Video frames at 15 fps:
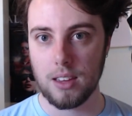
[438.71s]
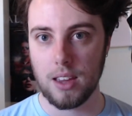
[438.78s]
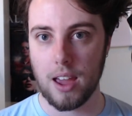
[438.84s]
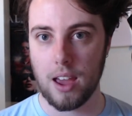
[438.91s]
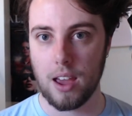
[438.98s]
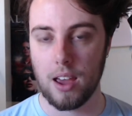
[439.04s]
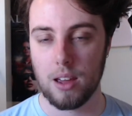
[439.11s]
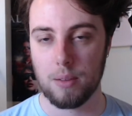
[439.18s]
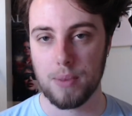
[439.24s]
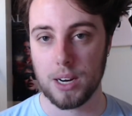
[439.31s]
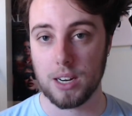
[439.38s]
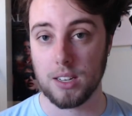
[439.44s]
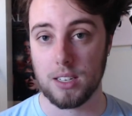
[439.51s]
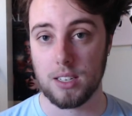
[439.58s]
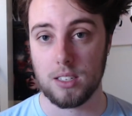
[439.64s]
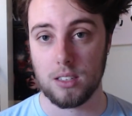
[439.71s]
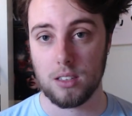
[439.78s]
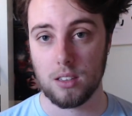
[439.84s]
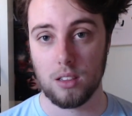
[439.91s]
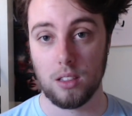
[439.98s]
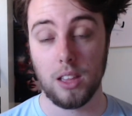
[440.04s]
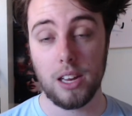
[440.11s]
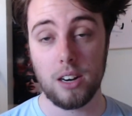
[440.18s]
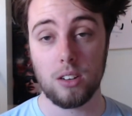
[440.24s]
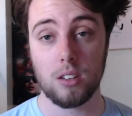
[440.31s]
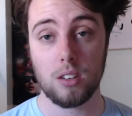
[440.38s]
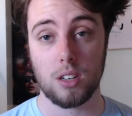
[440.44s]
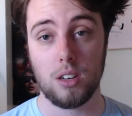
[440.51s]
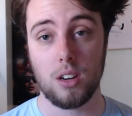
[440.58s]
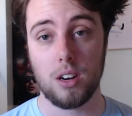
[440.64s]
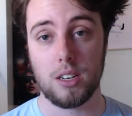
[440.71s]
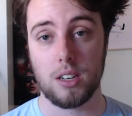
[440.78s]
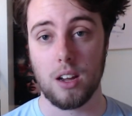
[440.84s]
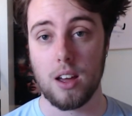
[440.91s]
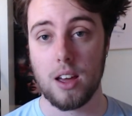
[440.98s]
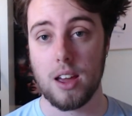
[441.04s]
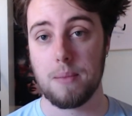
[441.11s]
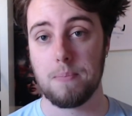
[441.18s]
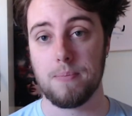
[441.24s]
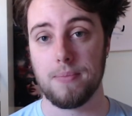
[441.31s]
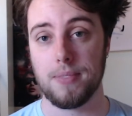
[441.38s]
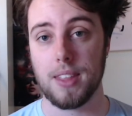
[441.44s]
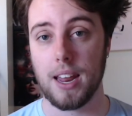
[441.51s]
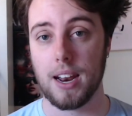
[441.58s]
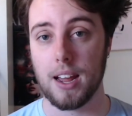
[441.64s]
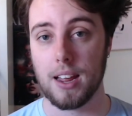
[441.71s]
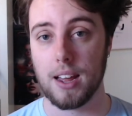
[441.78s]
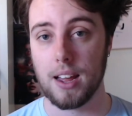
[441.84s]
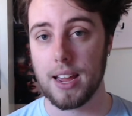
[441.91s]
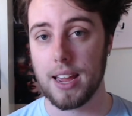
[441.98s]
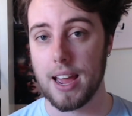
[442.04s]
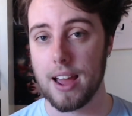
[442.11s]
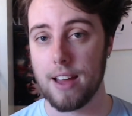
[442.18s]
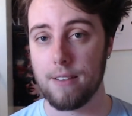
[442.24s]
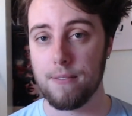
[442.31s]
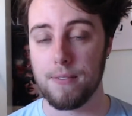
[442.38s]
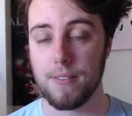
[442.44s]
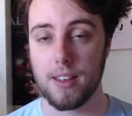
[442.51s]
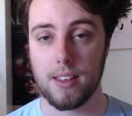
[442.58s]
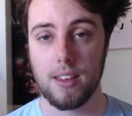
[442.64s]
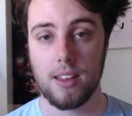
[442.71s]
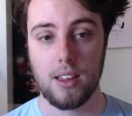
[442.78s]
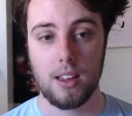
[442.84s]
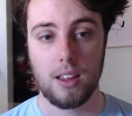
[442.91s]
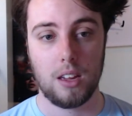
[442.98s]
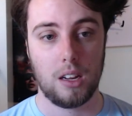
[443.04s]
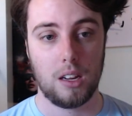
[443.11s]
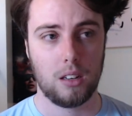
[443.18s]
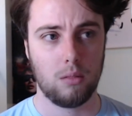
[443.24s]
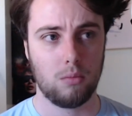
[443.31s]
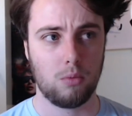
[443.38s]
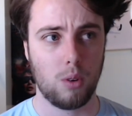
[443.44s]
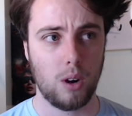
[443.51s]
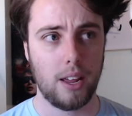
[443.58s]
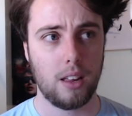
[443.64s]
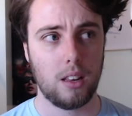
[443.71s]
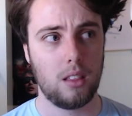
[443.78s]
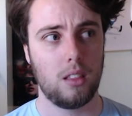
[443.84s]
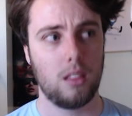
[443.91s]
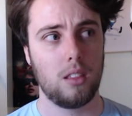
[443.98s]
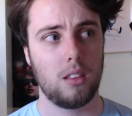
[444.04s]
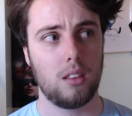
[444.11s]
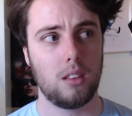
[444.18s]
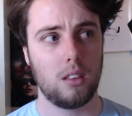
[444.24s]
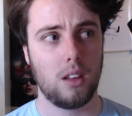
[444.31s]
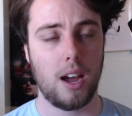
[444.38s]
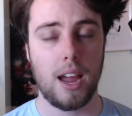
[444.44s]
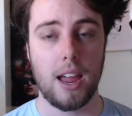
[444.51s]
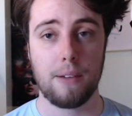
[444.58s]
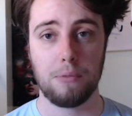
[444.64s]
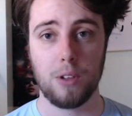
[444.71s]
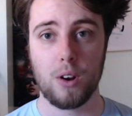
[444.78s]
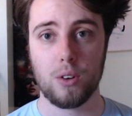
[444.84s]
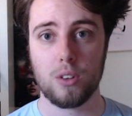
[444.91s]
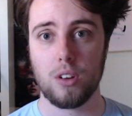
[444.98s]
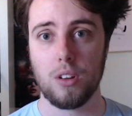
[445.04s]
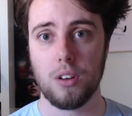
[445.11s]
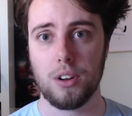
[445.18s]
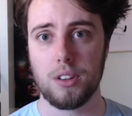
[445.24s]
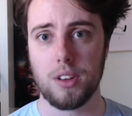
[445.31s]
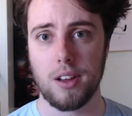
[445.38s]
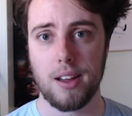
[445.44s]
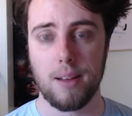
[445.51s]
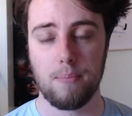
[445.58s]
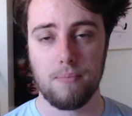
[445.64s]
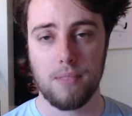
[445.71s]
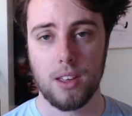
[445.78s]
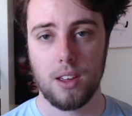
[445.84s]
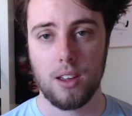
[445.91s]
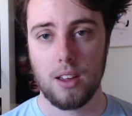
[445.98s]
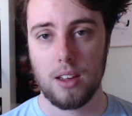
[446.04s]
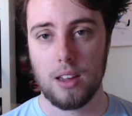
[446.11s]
yeah, because little to no time that I have what I have little to no time